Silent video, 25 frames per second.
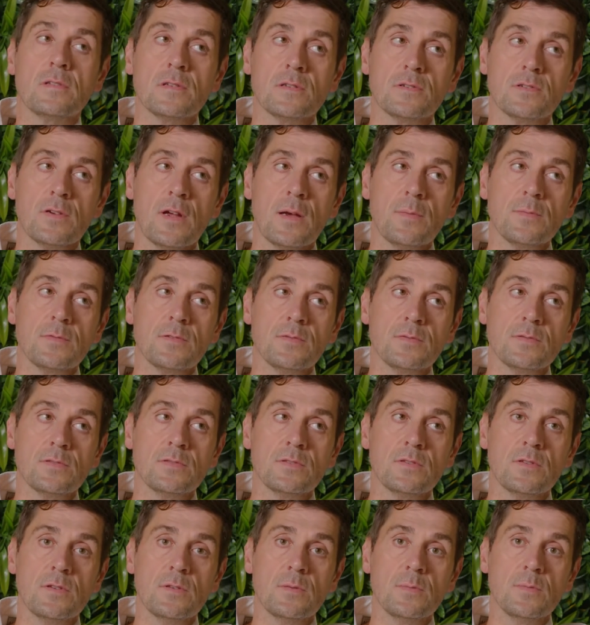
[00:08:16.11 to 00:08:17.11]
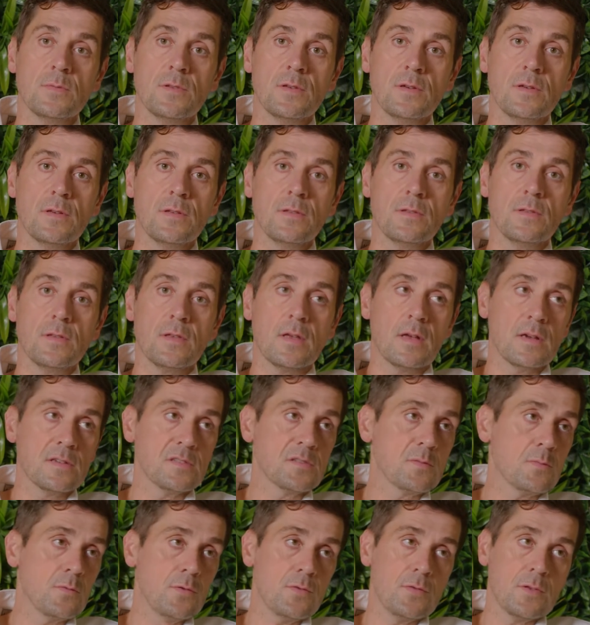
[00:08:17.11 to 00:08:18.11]
the trap to assume that the
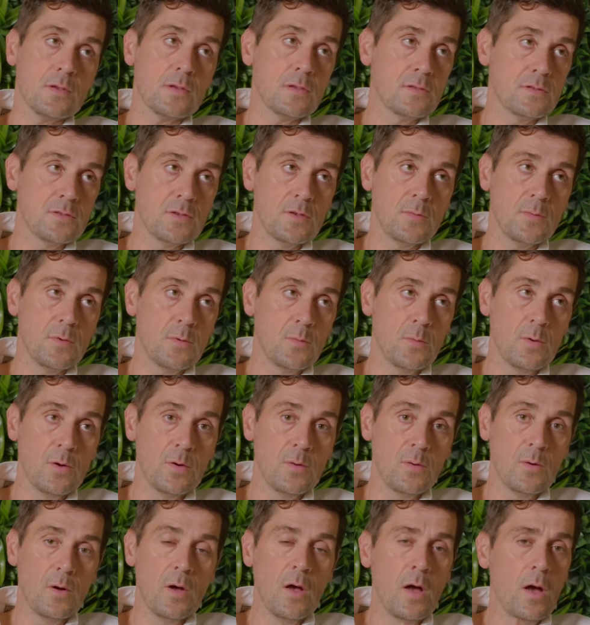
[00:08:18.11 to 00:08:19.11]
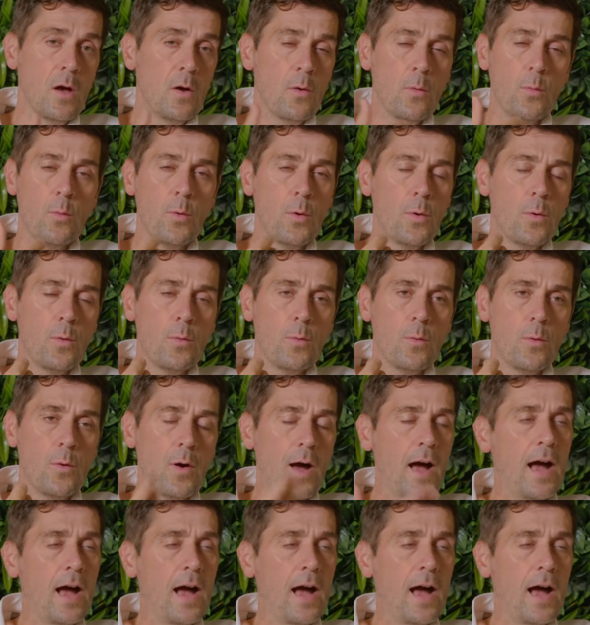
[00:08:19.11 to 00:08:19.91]
customer or the consumer will